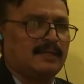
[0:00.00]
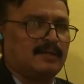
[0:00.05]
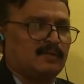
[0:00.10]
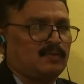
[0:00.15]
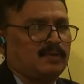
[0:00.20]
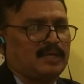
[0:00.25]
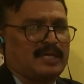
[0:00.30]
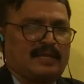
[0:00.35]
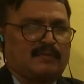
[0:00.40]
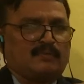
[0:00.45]

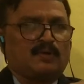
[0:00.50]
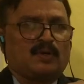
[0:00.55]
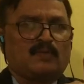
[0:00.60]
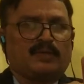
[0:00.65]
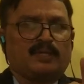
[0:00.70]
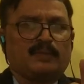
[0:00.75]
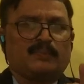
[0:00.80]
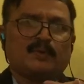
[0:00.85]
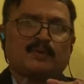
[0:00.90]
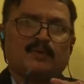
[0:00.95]
Okay,
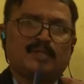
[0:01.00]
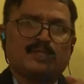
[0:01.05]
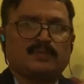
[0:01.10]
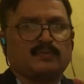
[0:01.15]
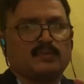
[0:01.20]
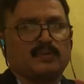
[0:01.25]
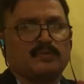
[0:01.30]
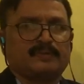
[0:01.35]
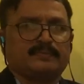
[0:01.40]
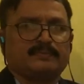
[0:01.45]
ovary produce
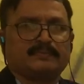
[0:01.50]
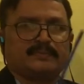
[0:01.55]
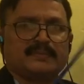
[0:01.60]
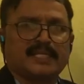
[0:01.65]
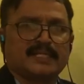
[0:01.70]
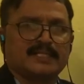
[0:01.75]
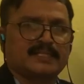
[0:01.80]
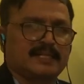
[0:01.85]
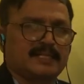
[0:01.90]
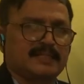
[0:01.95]
ovum,
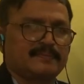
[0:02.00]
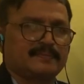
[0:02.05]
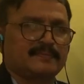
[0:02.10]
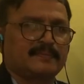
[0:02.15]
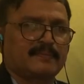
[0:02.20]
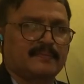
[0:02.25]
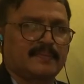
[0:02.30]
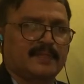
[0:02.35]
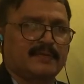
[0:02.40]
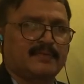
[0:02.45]
that's all.
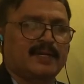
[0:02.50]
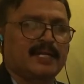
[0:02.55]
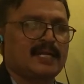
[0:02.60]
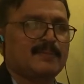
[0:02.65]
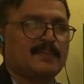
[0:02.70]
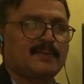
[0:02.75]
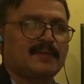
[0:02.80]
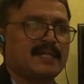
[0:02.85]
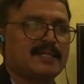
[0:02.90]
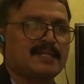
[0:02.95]
What
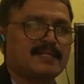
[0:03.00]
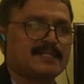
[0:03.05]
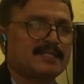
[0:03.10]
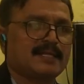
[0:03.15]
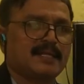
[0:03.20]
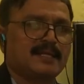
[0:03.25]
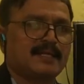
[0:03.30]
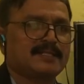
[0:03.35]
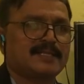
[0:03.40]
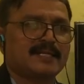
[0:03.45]
about other
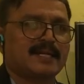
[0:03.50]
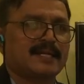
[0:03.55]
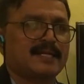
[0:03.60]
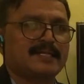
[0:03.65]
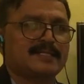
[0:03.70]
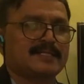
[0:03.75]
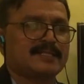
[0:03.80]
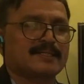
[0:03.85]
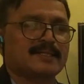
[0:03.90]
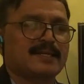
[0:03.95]
secondary
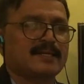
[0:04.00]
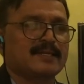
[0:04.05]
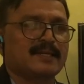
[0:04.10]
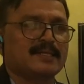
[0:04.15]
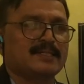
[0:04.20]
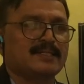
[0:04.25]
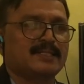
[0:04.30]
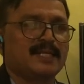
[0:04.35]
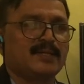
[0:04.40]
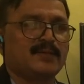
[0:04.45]
sex
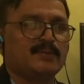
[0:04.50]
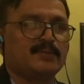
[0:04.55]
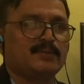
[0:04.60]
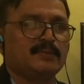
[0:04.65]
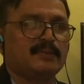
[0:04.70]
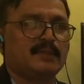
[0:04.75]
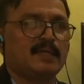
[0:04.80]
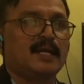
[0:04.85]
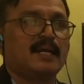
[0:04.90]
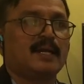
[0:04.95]
organs? They do
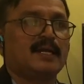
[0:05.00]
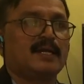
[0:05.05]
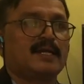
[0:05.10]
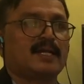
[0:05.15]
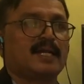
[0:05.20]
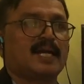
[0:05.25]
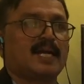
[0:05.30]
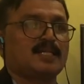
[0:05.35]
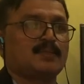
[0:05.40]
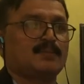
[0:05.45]

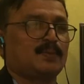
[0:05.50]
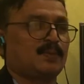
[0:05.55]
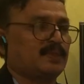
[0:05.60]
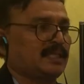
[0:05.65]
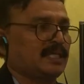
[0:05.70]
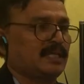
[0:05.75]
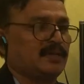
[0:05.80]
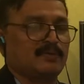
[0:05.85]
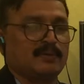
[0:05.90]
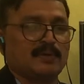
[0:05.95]
transport
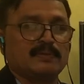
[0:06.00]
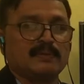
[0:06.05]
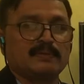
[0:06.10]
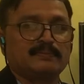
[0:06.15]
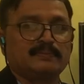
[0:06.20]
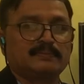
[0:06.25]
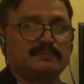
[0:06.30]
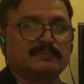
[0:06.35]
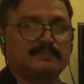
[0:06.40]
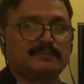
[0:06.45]
of ovum.
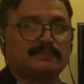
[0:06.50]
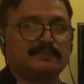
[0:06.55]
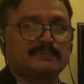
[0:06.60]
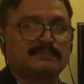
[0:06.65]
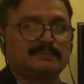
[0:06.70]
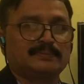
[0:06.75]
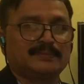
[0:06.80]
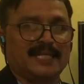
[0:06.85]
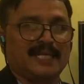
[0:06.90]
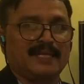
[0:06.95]

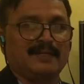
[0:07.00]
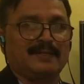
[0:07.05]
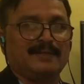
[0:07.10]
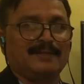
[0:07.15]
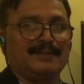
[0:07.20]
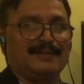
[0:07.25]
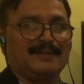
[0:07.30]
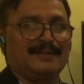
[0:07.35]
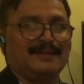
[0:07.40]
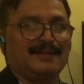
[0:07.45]
Then
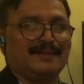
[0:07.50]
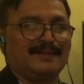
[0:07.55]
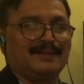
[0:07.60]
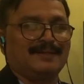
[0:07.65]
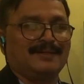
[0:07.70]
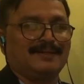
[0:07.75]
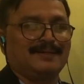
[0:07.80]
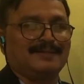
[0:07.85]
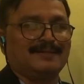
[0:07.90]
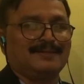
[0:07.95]

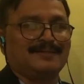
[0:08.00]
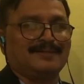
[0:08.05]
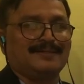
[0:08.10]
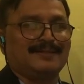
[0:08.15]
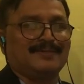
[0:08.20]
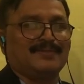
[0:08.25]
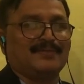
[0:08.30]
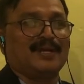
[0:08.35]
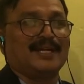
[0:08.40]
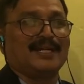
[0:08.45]

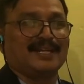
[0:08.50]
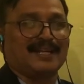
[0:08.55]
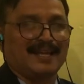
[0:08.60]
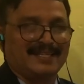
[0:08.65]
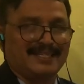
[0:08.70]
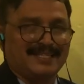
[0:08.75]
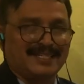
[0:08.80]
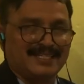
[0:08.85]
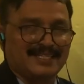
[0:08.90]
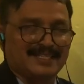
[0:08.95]

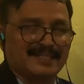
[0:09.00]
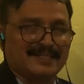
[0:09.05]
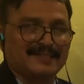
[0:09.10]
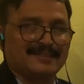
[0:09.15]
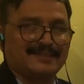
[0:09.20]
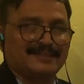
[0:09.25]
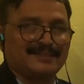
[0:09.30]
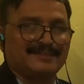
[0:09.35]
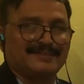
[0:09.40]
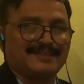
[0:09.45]
fertilization,
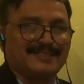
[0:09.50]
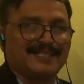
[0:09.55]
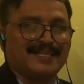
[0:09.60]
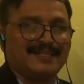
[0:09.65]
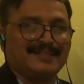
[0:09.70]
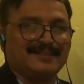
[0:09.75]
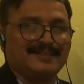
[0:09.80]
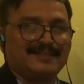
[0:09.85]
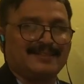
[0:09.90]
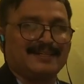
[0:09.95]
then
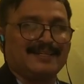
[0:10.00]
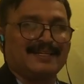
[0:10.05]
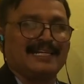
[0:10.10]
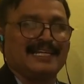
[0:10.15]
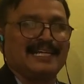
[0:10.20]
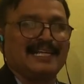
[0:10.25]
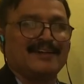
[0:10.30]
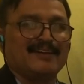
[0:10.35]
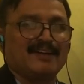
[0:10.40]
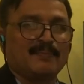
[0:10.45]

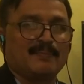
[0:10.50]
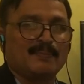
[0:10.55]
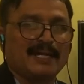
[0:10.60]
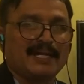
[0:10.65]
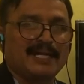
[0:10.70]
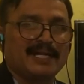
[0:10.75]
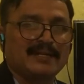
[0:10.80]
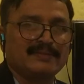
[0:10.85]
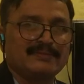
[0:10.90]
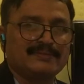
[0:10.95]
development
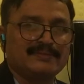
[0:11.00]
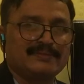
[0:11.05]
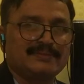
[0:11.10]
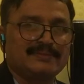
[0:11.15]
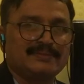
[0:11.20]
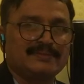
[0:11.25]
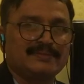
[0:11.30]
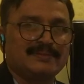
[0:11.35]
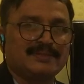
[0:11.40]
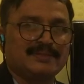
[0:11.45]
of
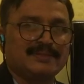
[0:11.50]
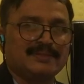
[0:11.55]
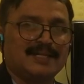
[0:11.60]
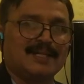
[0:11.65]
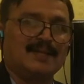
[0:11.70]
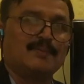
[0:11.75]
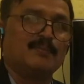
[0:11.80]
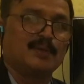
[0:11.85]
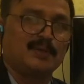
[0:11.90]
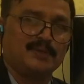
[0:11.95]

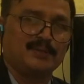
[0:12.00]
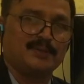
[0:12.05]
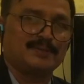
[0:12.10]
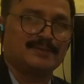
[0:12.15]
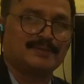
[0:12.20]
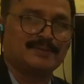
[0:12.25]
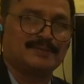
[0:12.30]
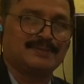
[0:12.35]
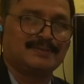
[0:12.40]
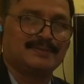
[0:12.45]
embryo,
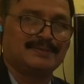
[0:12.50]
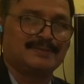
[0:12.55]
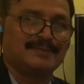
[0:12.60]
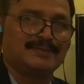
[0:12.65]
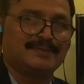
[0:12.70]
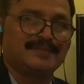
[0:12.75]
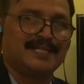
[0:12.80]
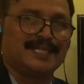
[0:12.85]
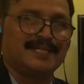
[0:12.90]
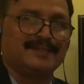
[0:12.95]

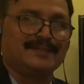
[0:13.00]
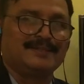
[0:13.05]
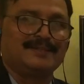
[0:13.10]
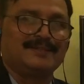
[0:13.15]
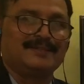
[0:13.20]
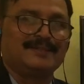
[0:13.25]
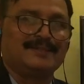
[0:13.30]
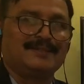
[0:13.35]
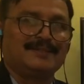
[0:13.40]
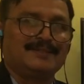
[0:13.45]
then
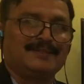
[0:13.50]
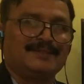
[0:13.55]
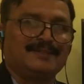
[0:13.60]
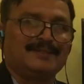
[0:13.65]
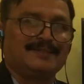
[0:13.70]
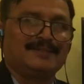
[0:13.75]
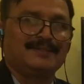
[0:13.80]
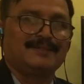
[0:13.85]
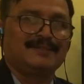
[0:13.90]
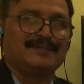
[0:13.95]

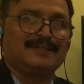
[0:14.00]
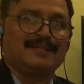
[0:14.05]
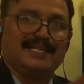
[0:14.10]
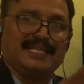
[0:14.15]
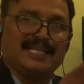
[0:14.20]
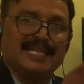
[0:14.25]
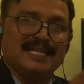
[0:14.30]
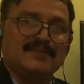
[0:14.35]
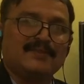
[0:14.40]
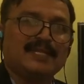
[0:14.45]

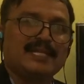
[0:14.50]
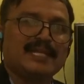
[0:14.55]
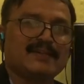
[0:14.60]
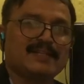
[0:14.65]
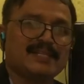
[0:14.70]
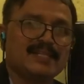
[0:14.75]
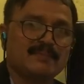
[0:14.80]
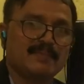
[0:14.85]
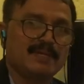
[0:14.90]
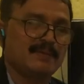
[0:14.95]
delivery of
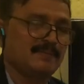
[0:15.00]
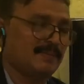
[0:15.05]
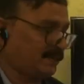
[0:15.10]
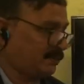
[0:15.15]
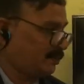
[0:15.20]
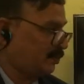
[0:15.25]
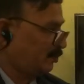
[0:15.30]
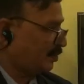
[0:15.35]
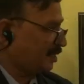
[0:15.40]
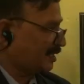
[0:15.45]
the baby
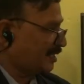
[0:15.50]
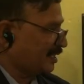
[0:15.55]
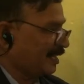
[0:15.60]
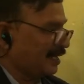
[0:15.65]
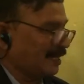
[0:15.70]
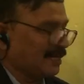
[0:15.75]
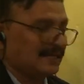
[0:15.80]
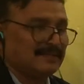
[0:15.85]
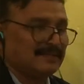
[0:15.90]
through vagina.